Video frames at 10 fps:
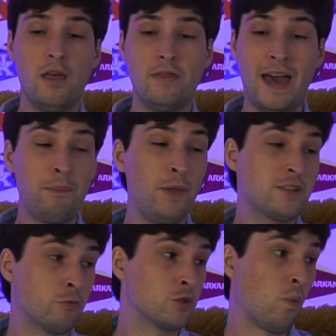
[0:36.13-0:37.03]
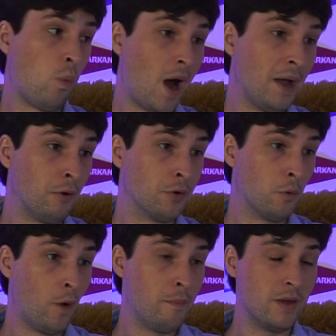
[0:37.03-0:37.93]
That place was wild.
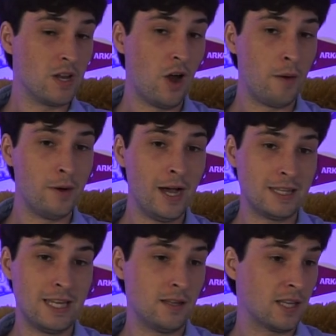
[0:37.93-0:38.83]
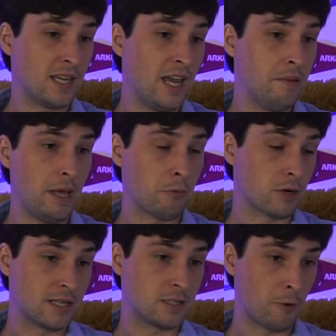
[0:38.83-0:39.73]
Wembanyama at the end of the game,
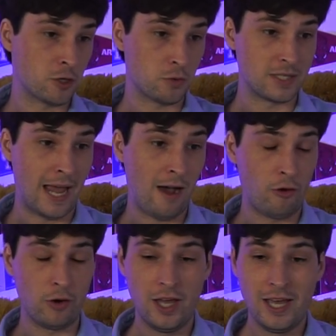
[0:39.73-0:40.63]
Spurs were down.